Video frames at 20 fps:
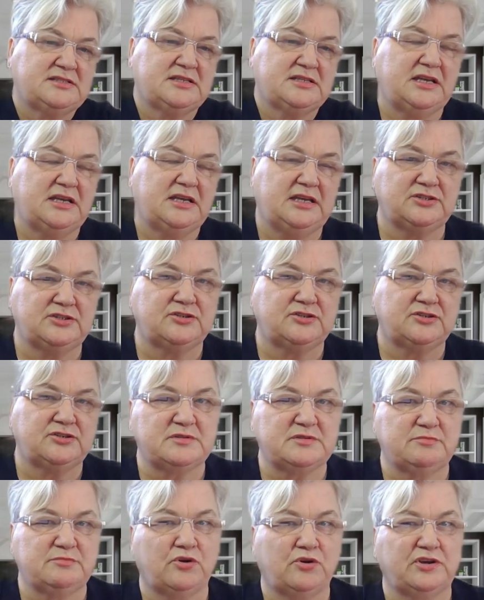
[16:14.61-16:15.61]
in terms of
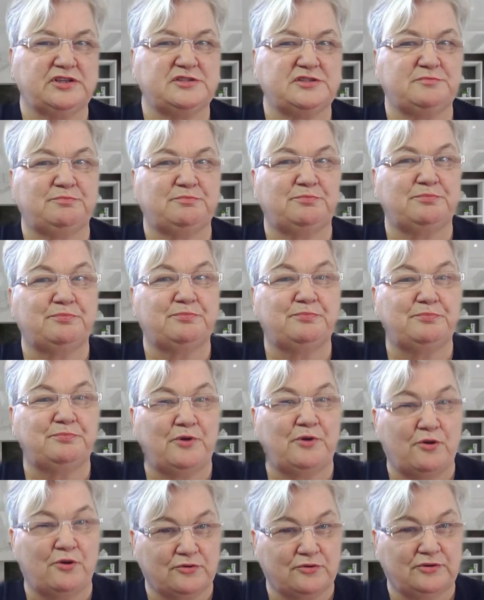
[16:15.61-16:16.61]
mortgage
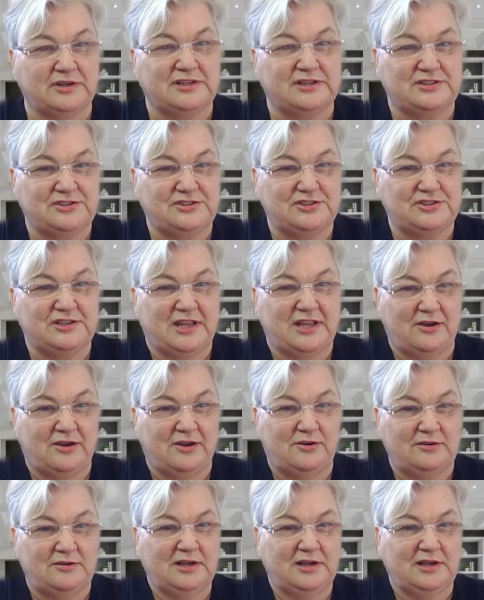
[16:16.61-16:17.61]
brokerage now,